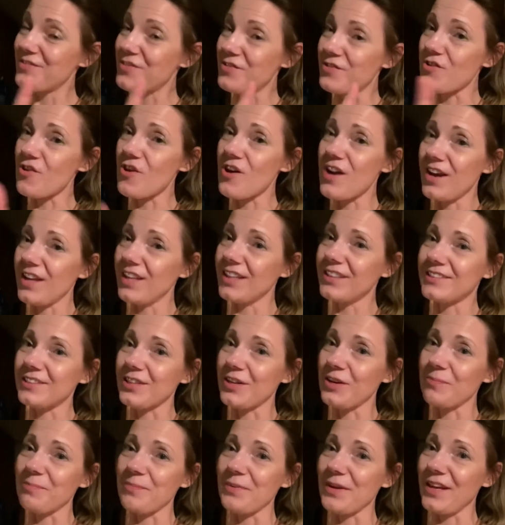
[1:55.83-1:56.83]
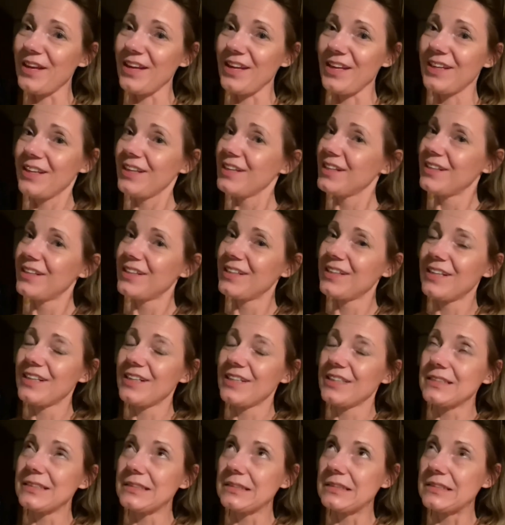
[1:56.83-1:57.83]
you got XRP
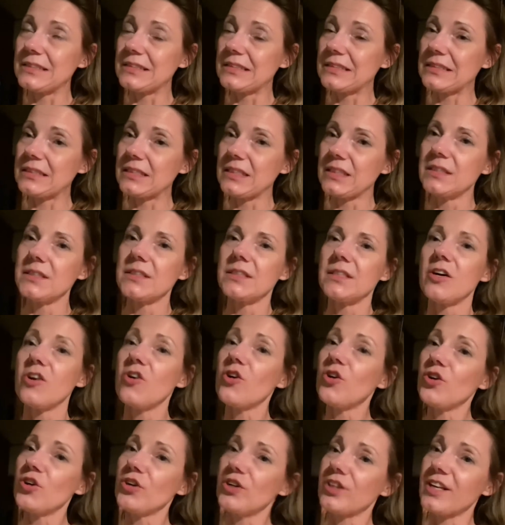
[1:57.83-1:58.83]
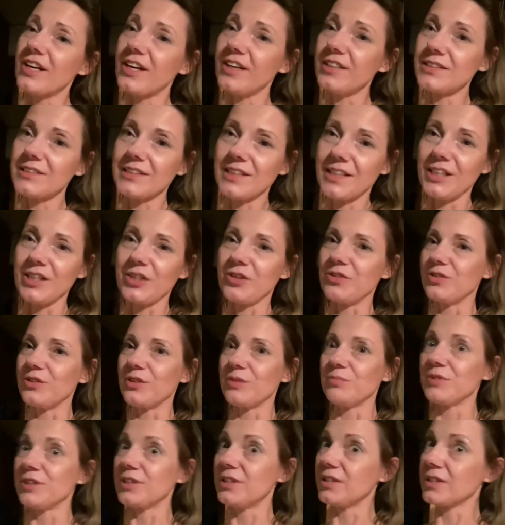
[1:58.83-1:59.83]
Ugh. or Cardano.
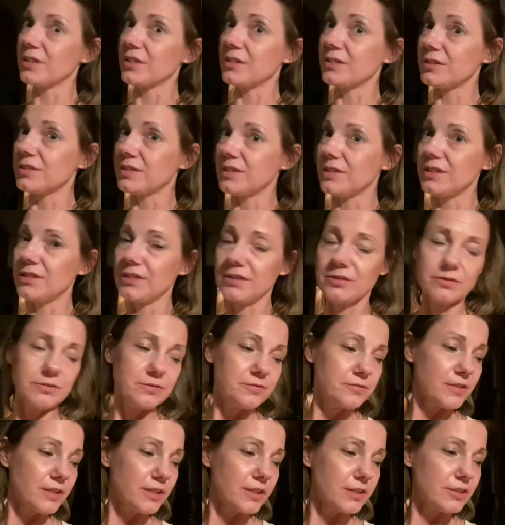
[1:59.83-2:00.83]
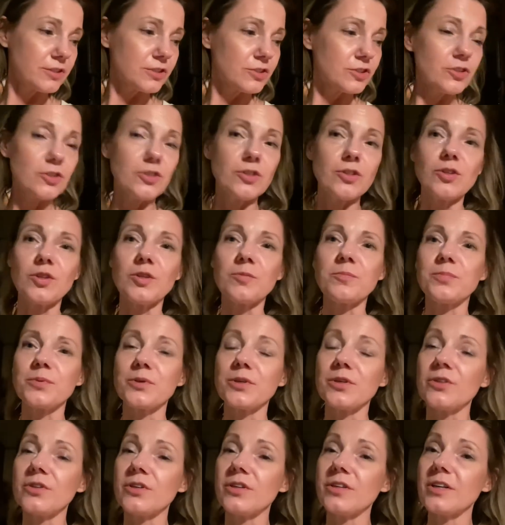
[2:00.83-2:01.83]
I'm not a Cardano fan at all,
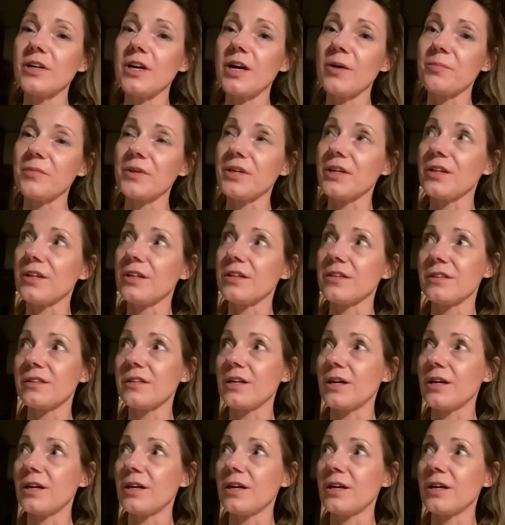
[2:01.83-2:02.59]
but I mean,